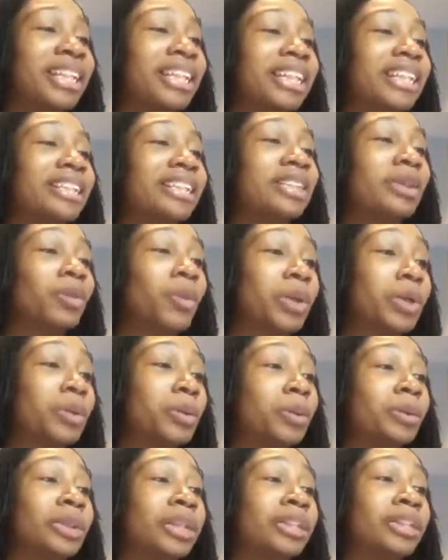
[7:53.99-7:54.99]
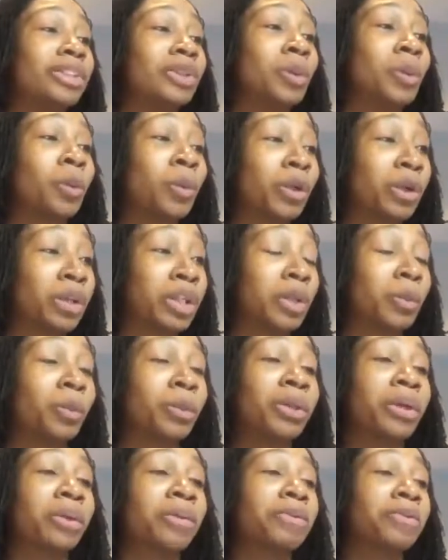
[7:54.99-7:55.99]
he is the one who does the work, and
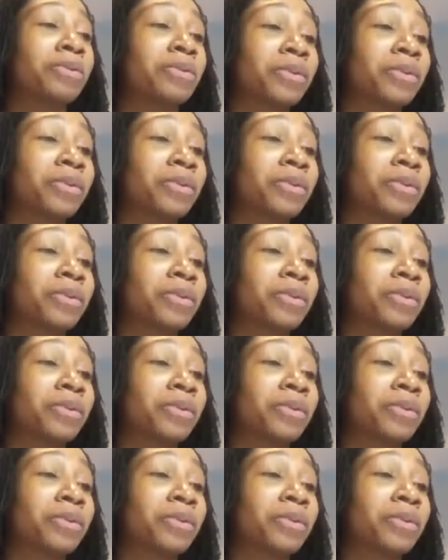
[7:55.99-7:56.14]
we are